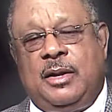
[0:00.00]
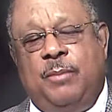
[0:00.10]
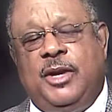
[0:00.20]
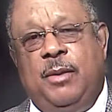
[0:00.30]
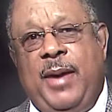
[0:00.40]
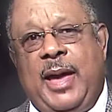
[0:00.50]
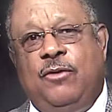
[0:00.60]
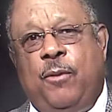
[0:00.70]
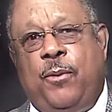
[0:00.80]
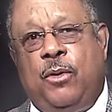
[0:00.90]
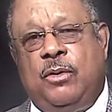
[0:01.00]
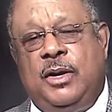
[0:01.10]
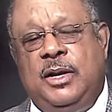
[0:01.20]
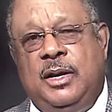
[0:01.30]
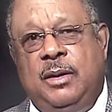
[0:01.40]
Come to the Manning Report on
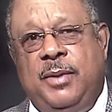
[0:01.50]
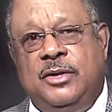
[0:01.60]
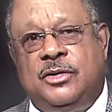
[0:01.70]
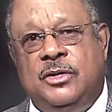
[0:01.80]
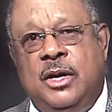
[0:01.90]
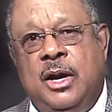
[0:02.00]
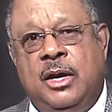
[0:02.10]
a daily basis